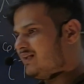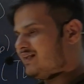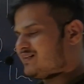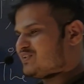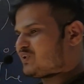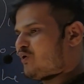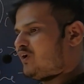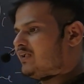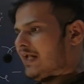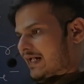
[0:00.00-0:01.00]
it is
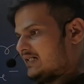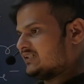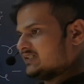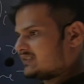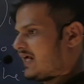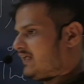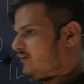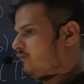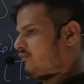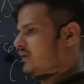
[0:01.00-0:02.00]
called, the H is
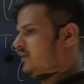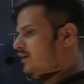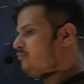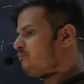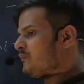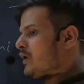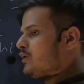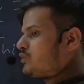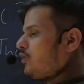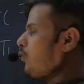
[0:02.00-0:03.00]
silent over here. So